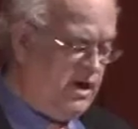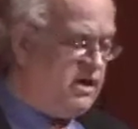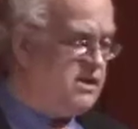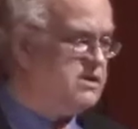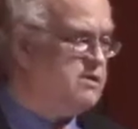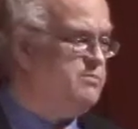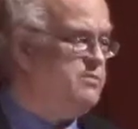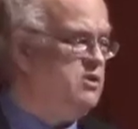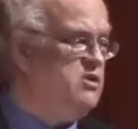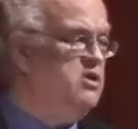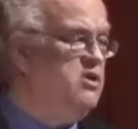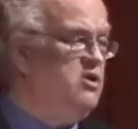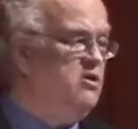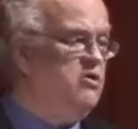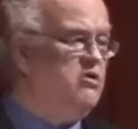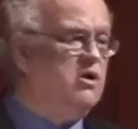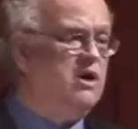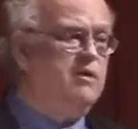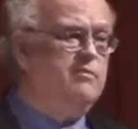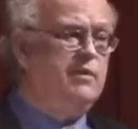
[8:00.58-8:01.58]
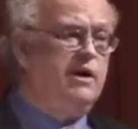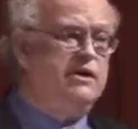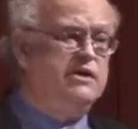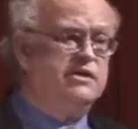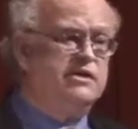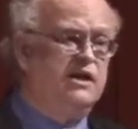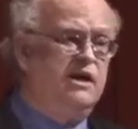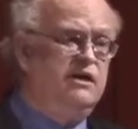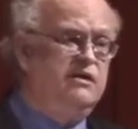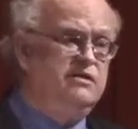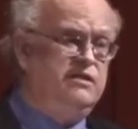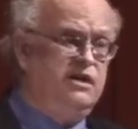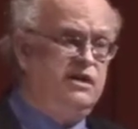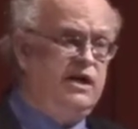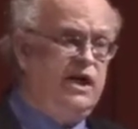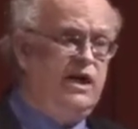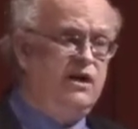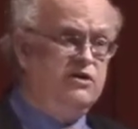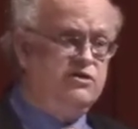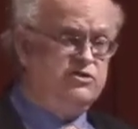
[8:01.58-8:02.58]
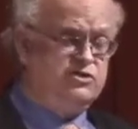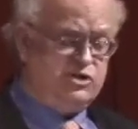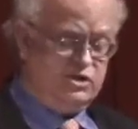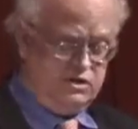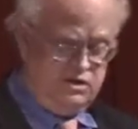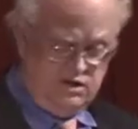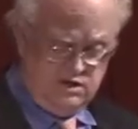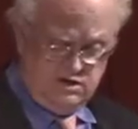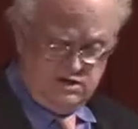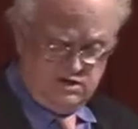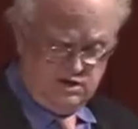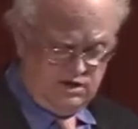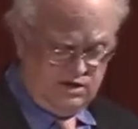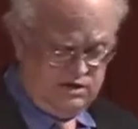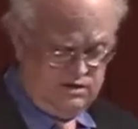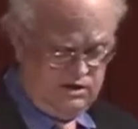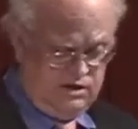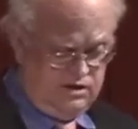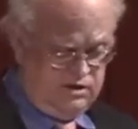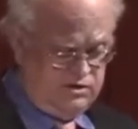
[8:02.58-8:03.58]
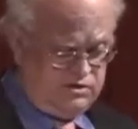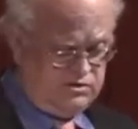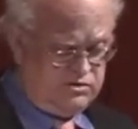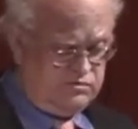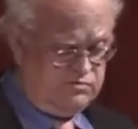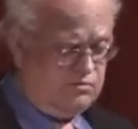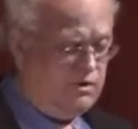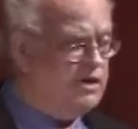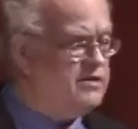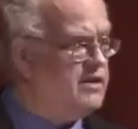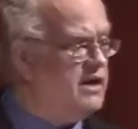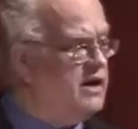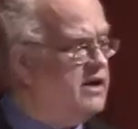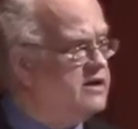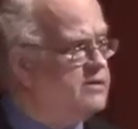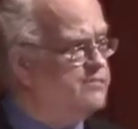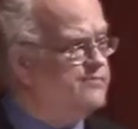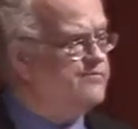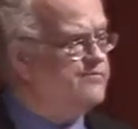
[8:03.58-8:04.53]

possible, or I might say the energy uh, needed to run them.